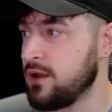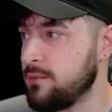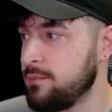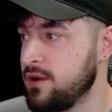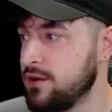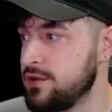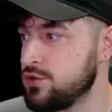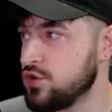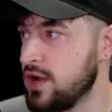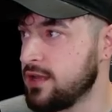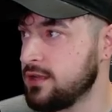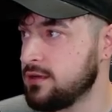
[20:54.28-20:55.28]
Empyrean
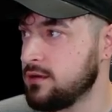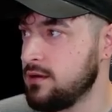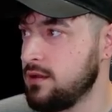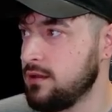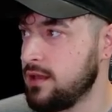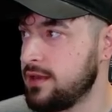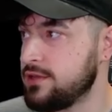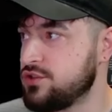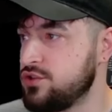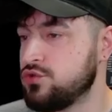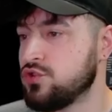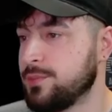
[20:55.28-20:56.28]
Dragon, headed
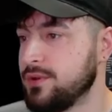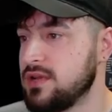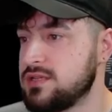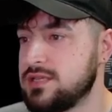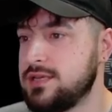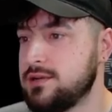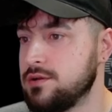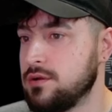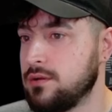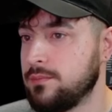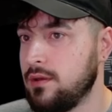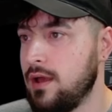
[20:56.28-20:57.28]
to triple S
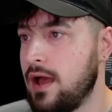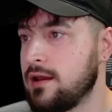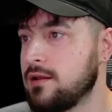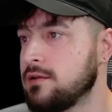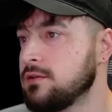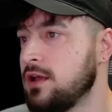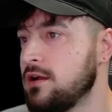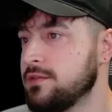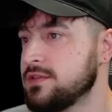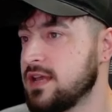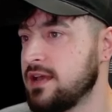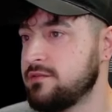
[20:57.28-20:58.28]
tier. At
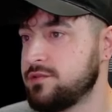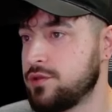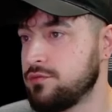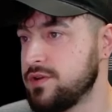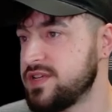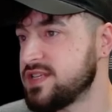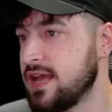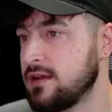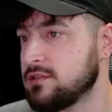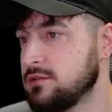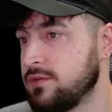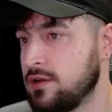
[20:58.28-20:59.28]
unlock, this guy gives you 3
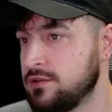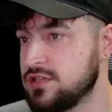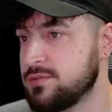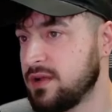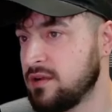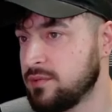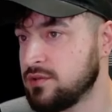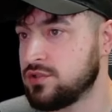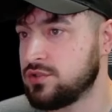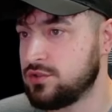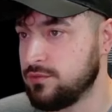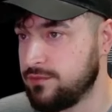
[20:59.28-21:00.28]
stacks of
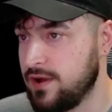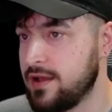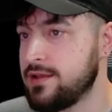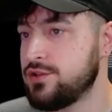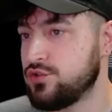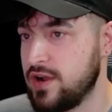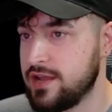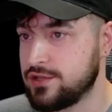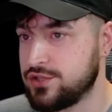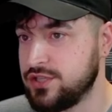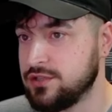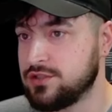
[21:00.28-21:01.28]
undispellable Divine
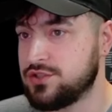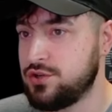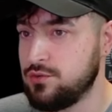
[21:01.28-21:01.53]
Dragon Shield to 2